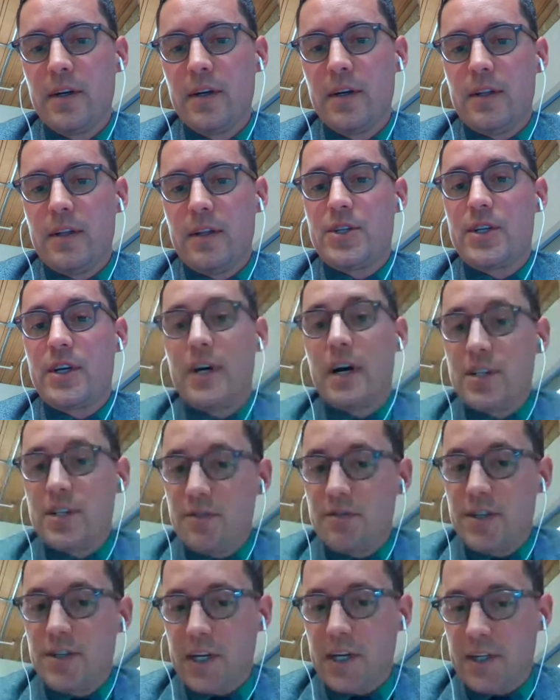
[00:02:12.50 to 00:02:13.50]
these
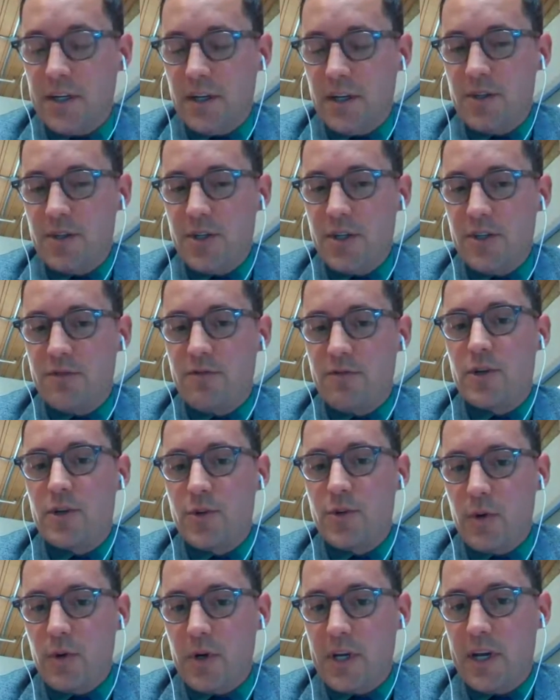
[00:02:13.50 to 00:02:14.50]
kinds of technologies,
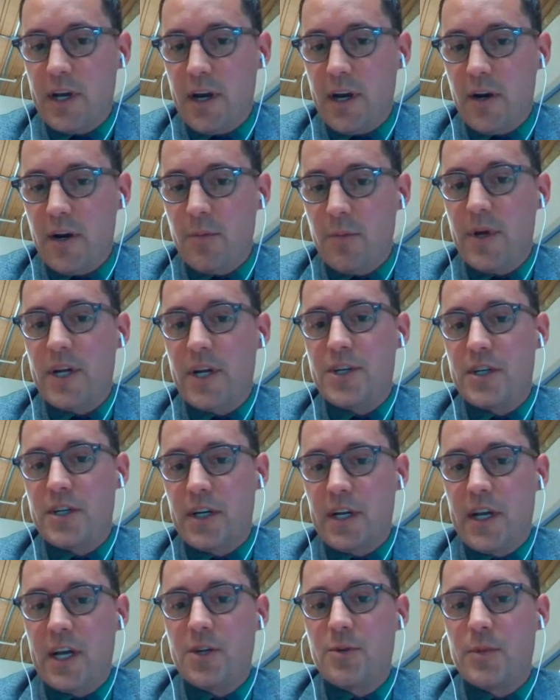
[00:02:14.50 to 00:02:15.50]
virtual care and
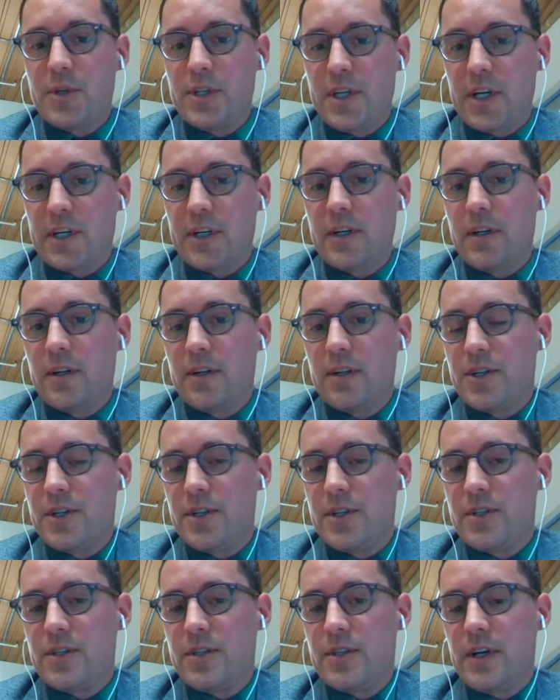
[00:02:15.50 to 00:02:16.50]
patient engagement
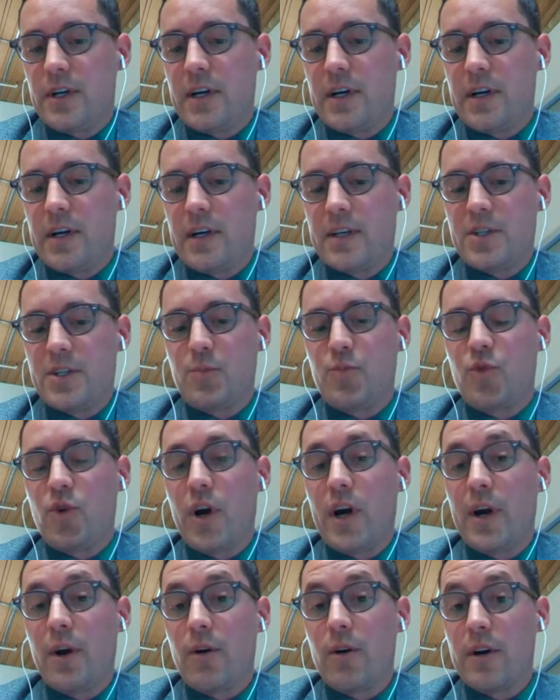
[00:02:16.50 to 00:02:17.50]
technologies, as a
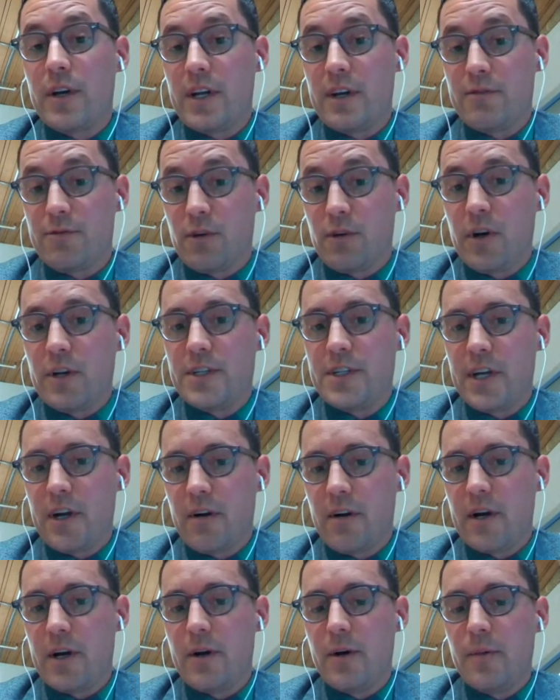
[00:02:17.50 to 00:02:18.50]
priority for
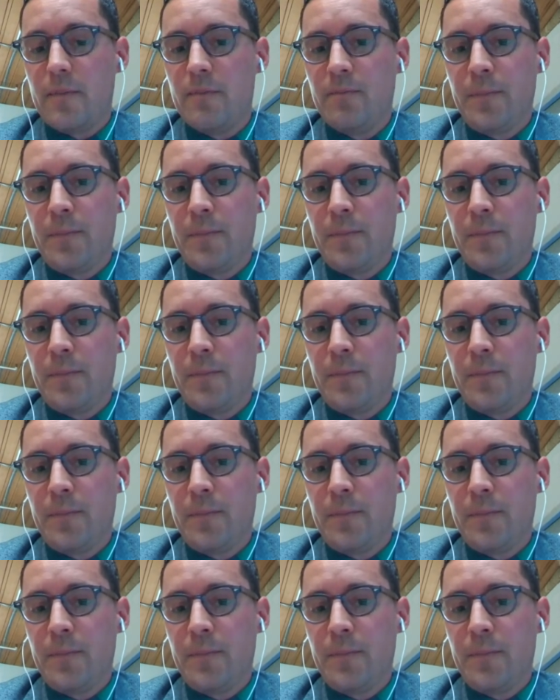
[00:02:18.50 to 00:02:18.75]
Ontario